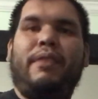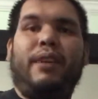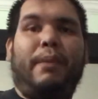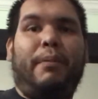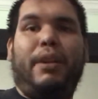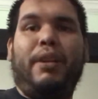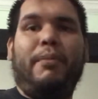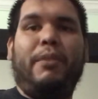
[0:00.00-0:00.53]

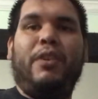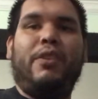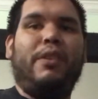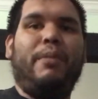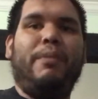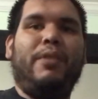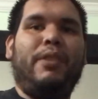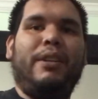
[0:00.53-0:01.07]
I'm an
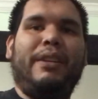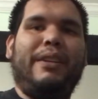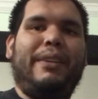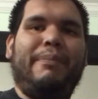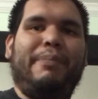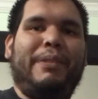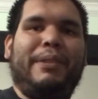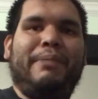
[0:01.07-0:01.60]
Ernie Ball
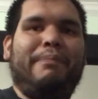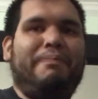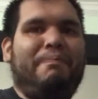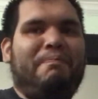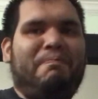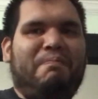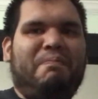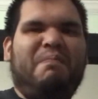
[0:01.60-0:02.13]
guy, but
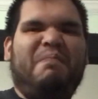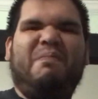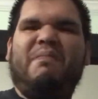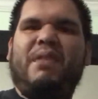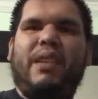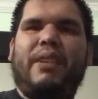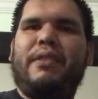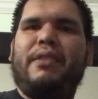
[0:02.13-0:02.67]

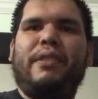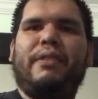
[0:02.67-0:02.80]
that's